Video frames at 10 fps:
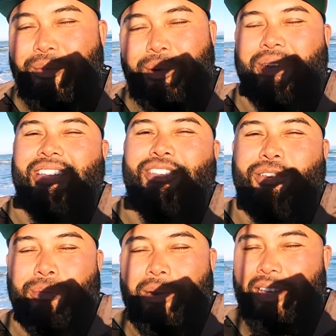what we can
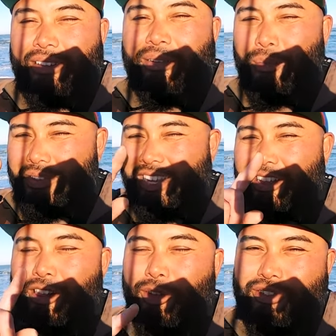do, but we'll
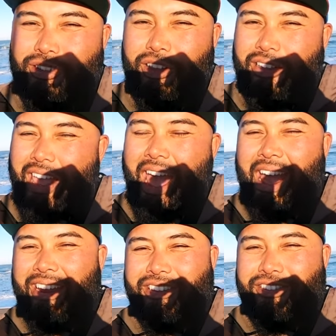take a closer look
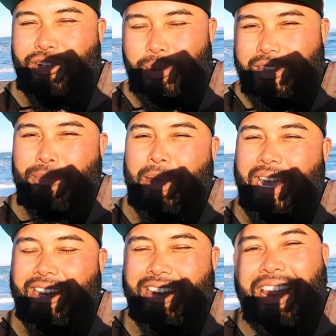at Tui's
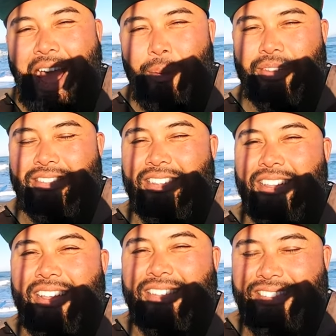bait and how it's
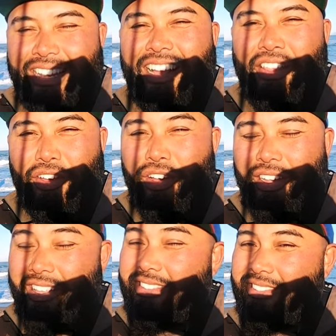sitting on the
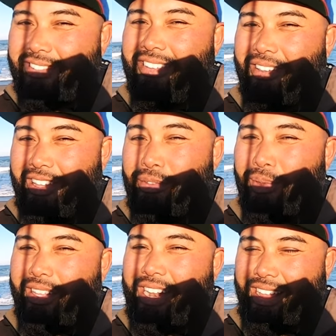hook. It's, it's
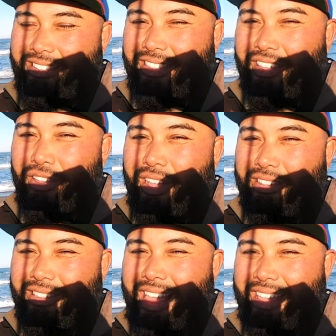really nice. I think you
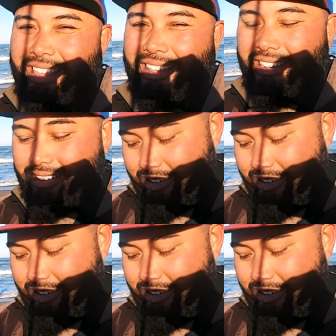guys will like it.